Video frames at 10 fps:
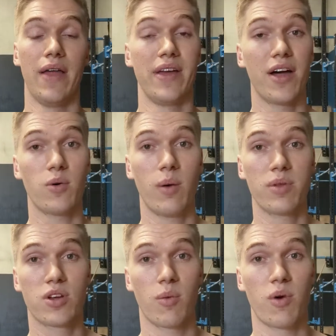And the other
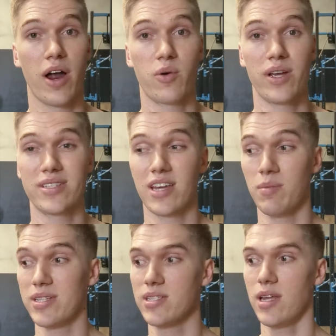one with camaraderie is
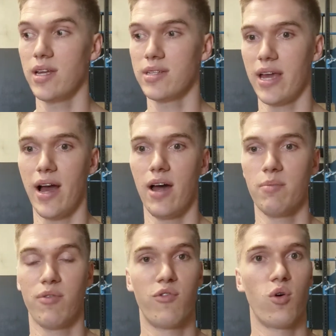going to be sitting
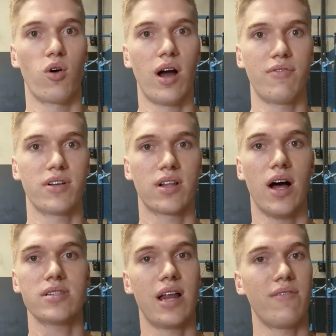down before or after
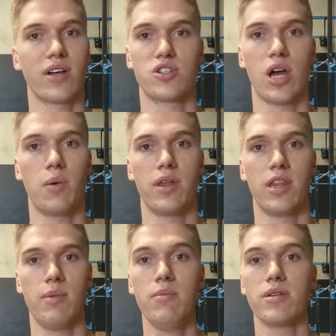class and having a chat with
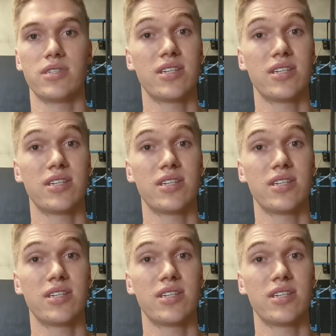other members.